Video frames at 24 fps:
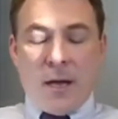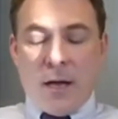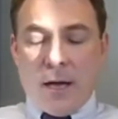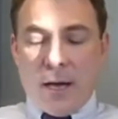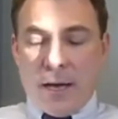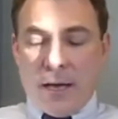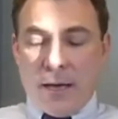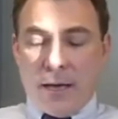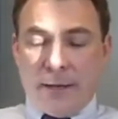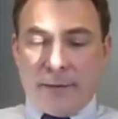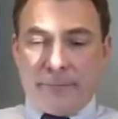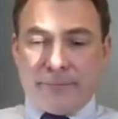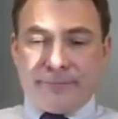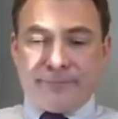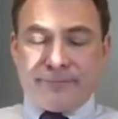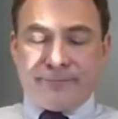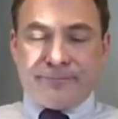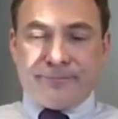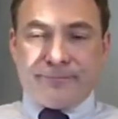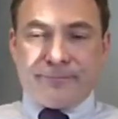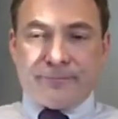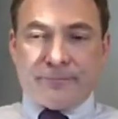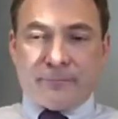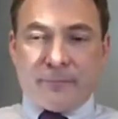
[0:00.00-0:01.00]
Um,
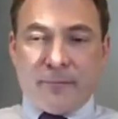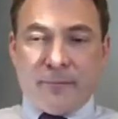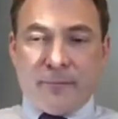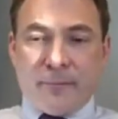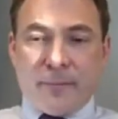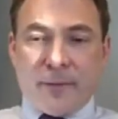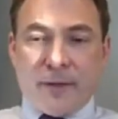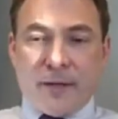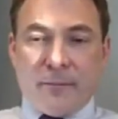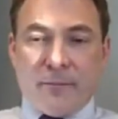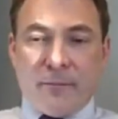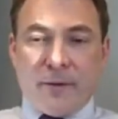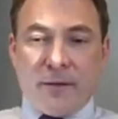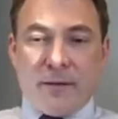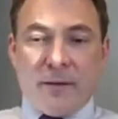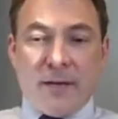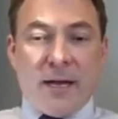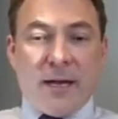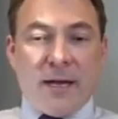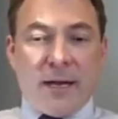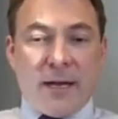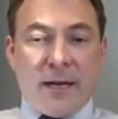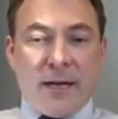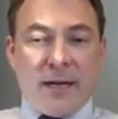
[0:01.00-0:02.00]
but yeah,
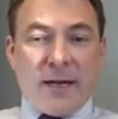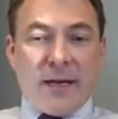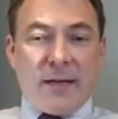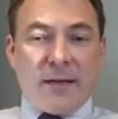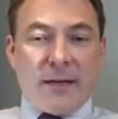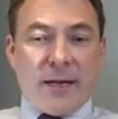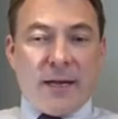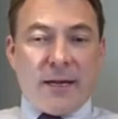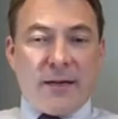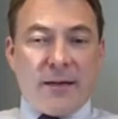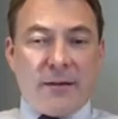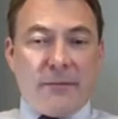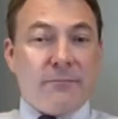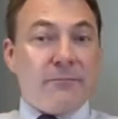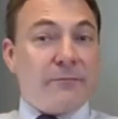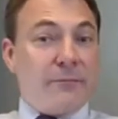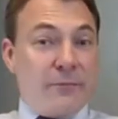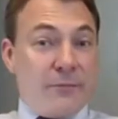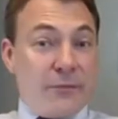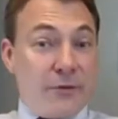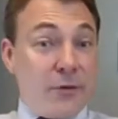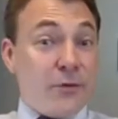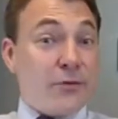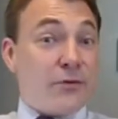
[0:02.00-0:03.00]
I, I, I
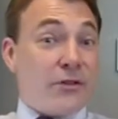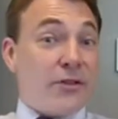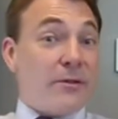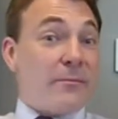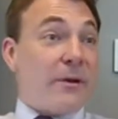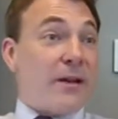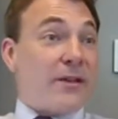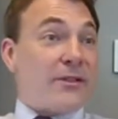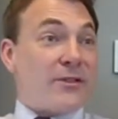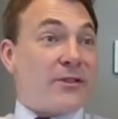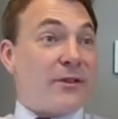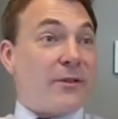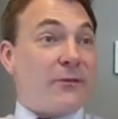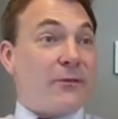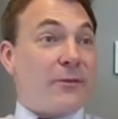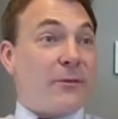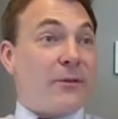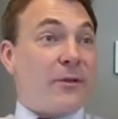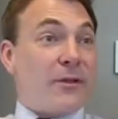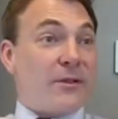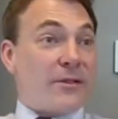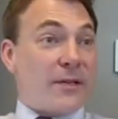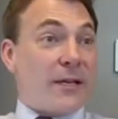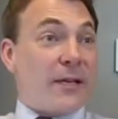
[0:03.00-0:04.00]
do see myself doing
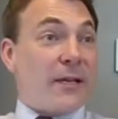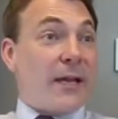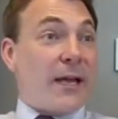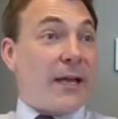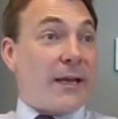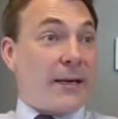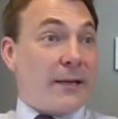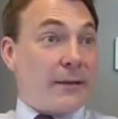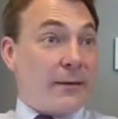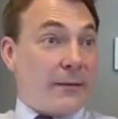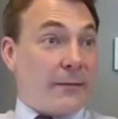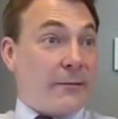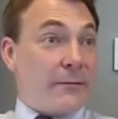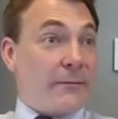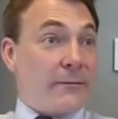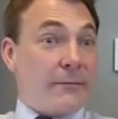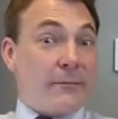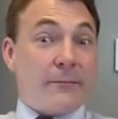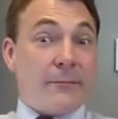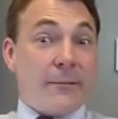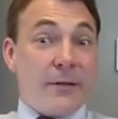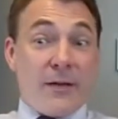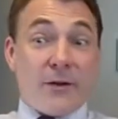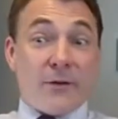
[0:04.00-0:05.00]
this. I like
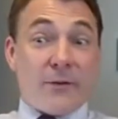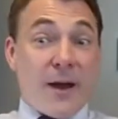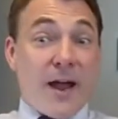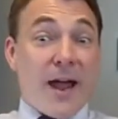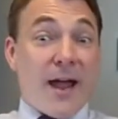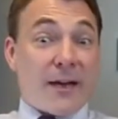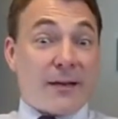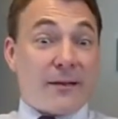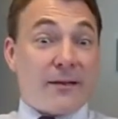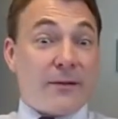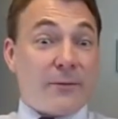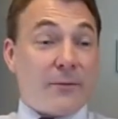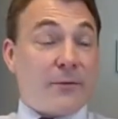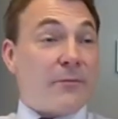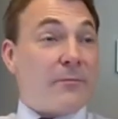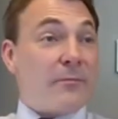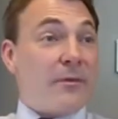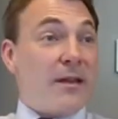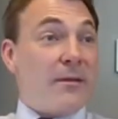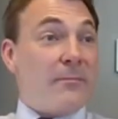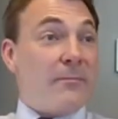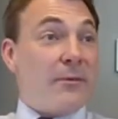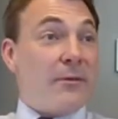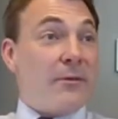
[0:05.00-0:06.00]
interacting with
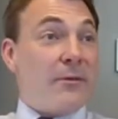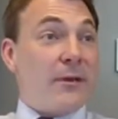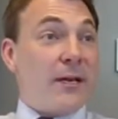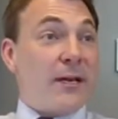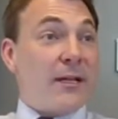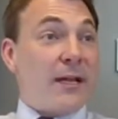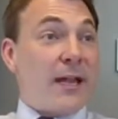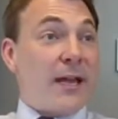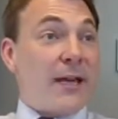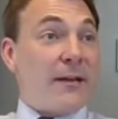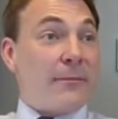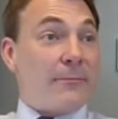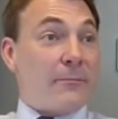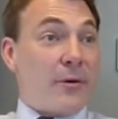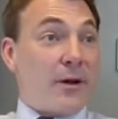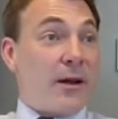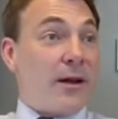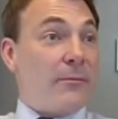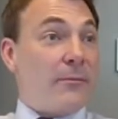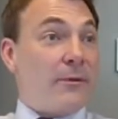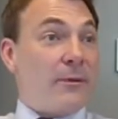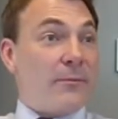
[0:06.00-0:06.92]
people. I like problem